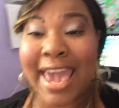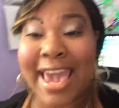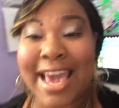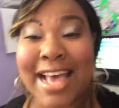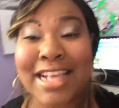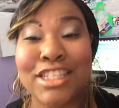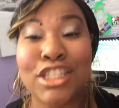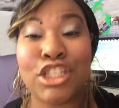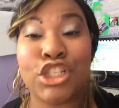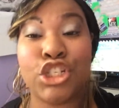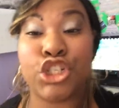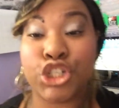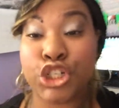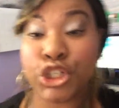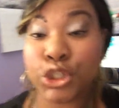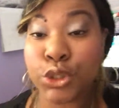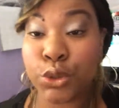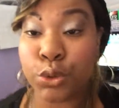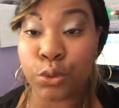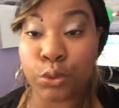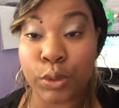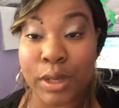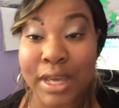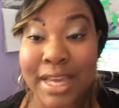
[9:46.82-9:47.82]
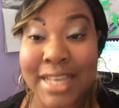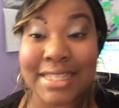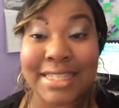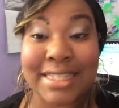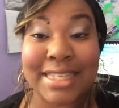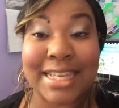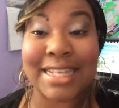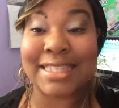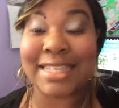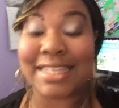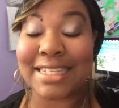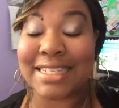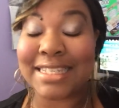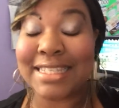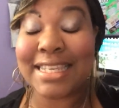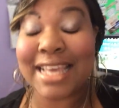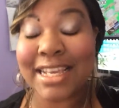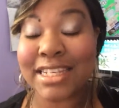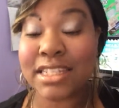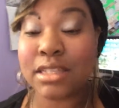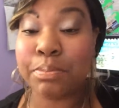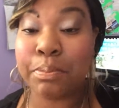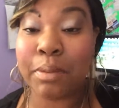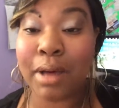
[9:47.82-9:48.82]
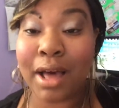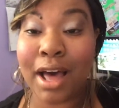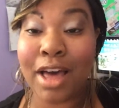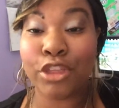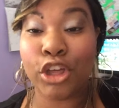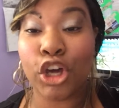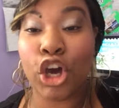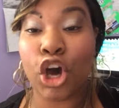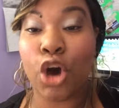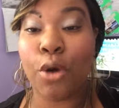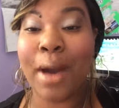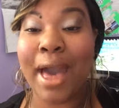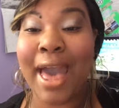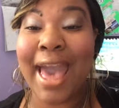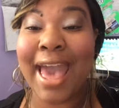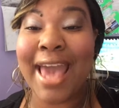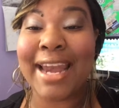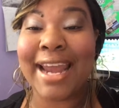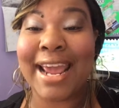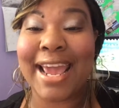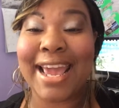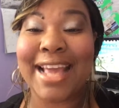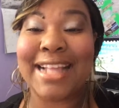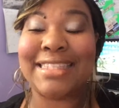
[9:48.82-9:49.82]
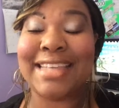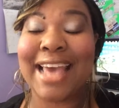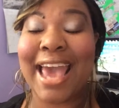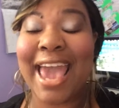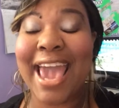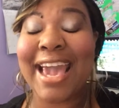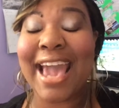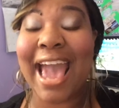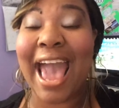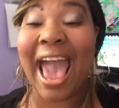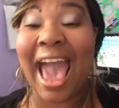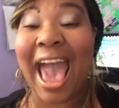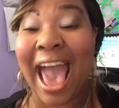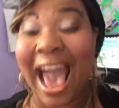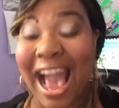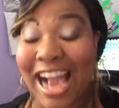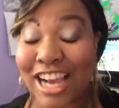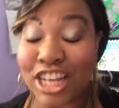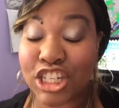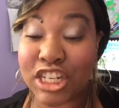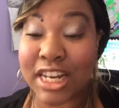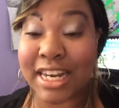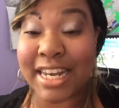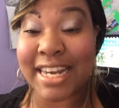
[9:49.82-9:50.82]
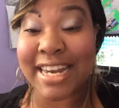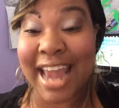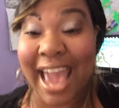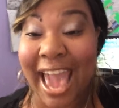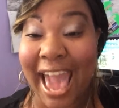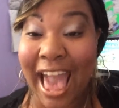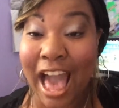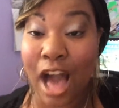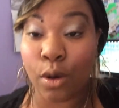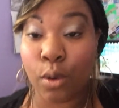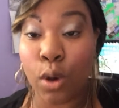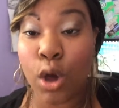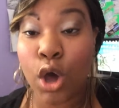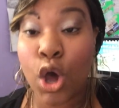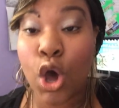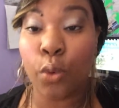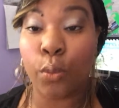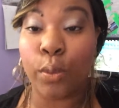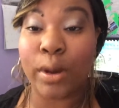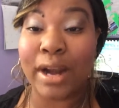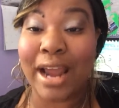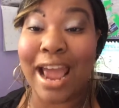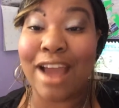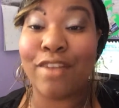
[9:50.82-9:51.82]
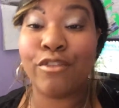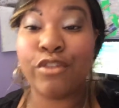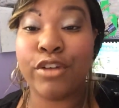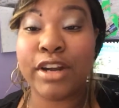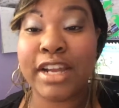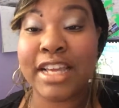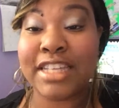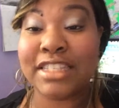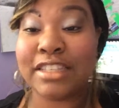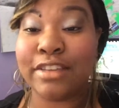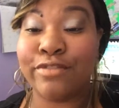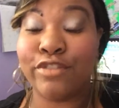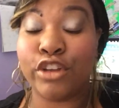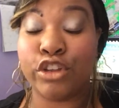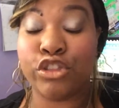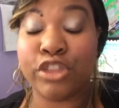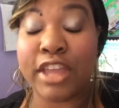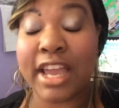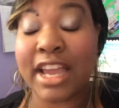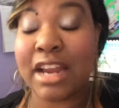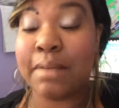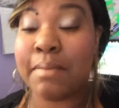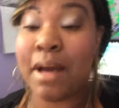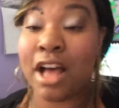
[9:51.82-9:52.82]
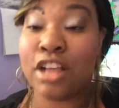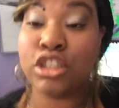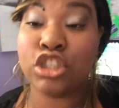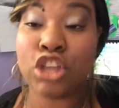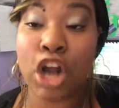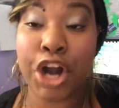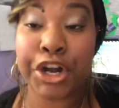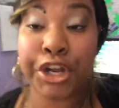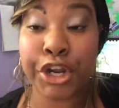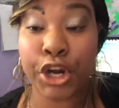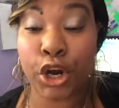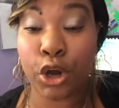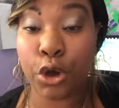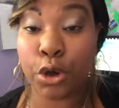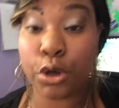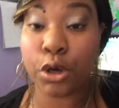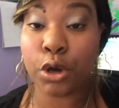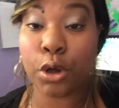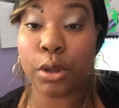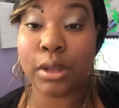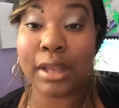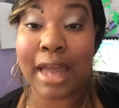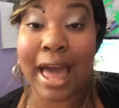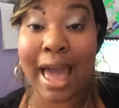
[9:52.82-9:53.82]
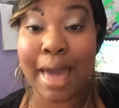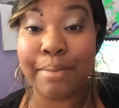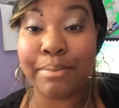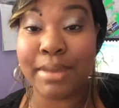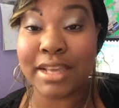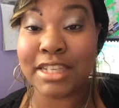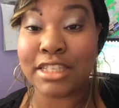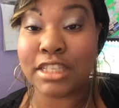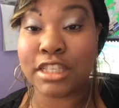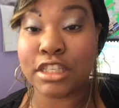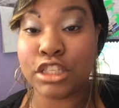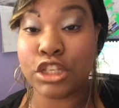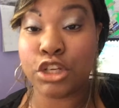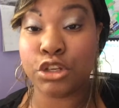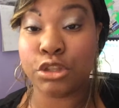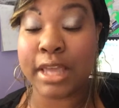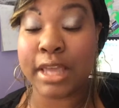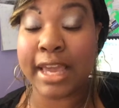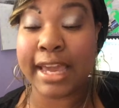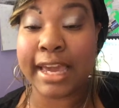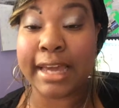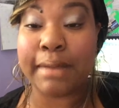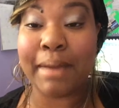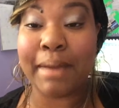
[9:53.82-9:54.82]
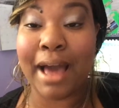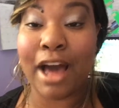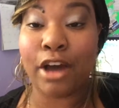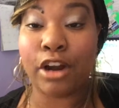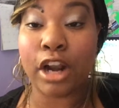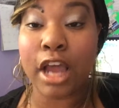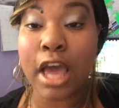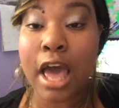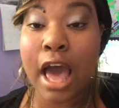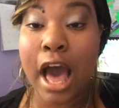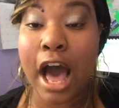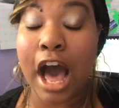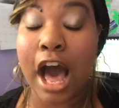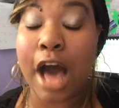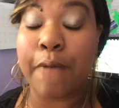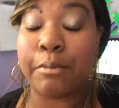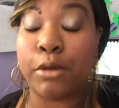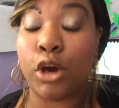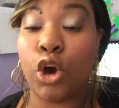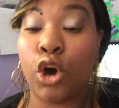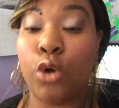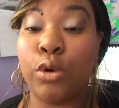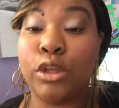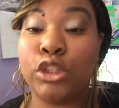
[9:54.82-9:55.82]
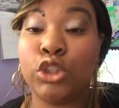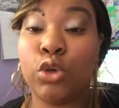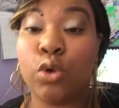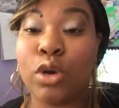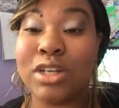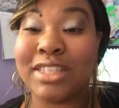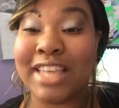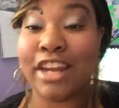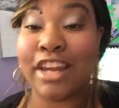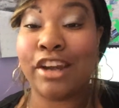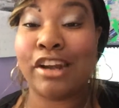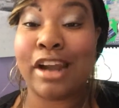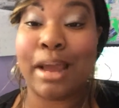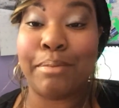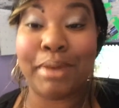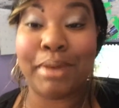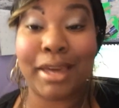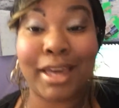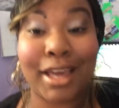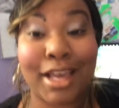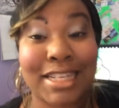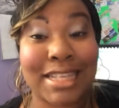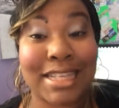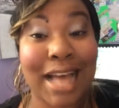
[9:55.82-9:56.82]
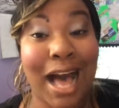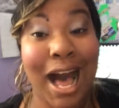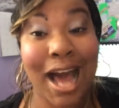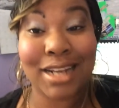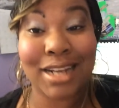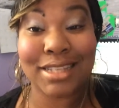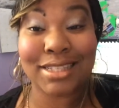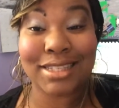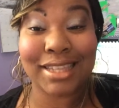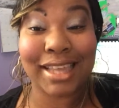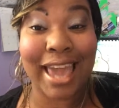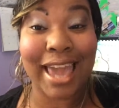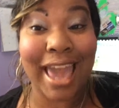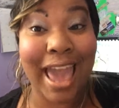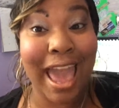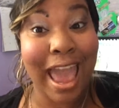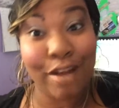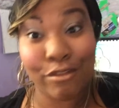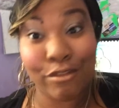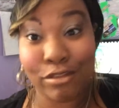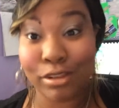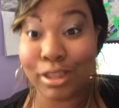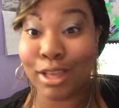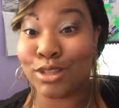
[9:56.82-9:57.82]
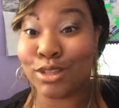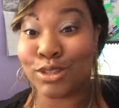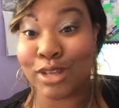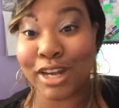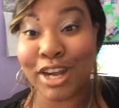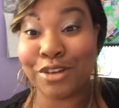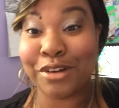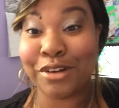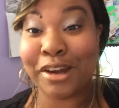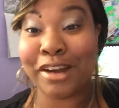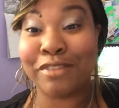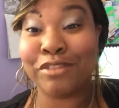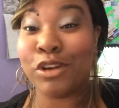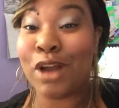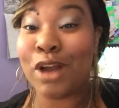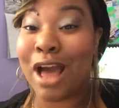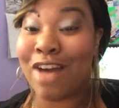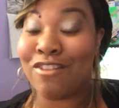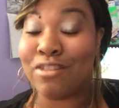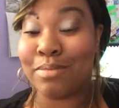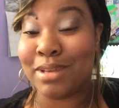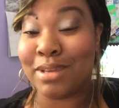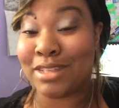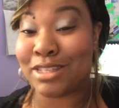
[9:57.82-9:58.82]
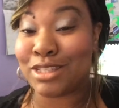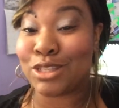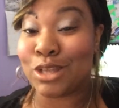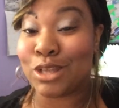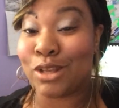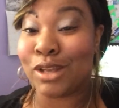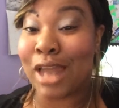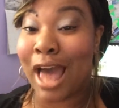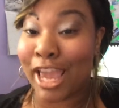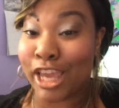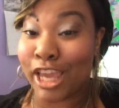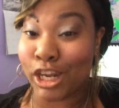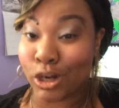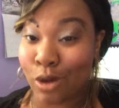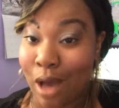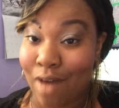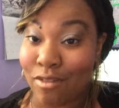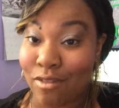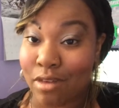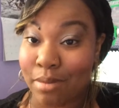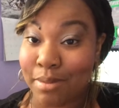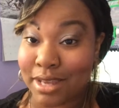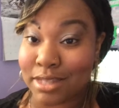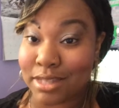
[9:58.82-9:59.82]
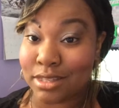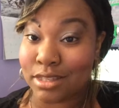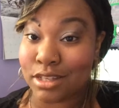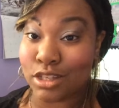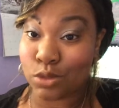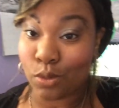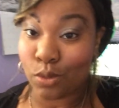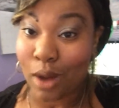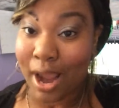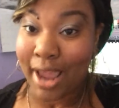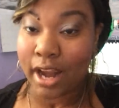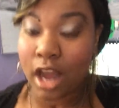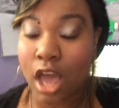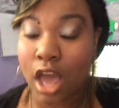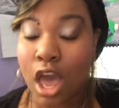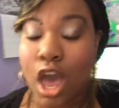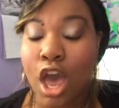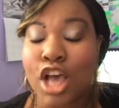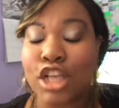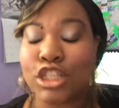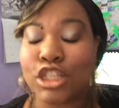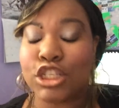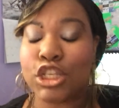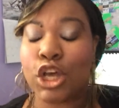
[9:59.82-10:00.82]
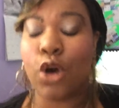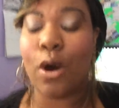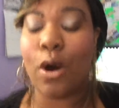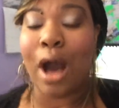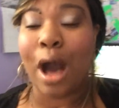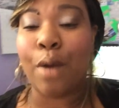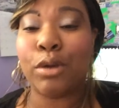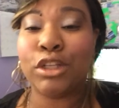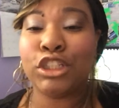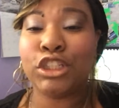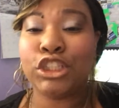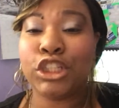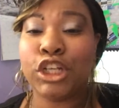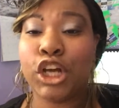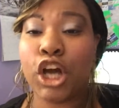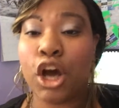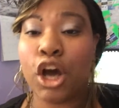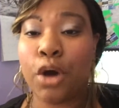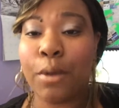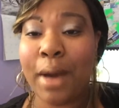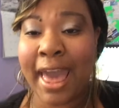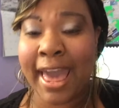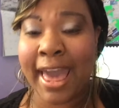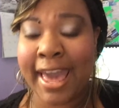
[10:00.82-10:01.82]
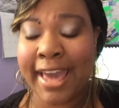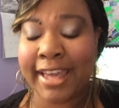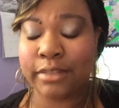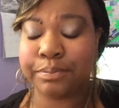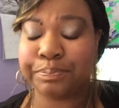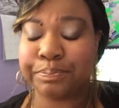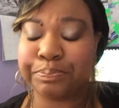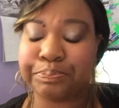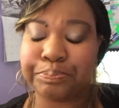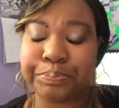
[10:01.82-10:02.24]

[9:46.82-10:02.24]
It's June. It's the 6th month. Go ahead and take action now. Whatever it is, if you're thinking about starting your own online business, you're thinking about going towards the internet, because honestly, everything's on the internet. If you don't have a business online, you don't have a business, right? So I want you to go ahead